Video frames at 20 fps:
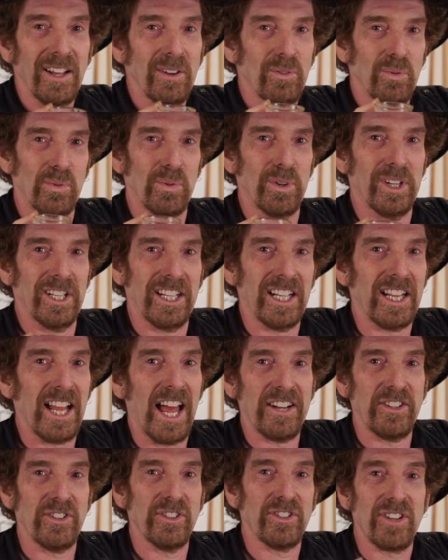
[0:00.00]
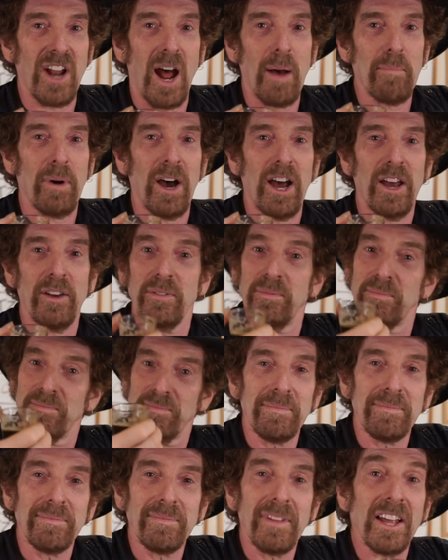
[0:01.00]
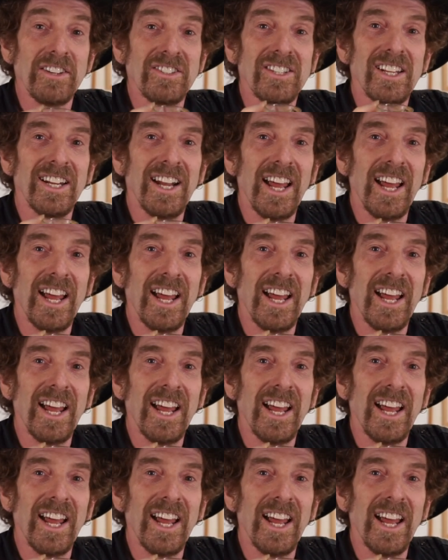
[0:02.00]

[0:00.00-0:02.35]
really glad you stopped by. I'll see you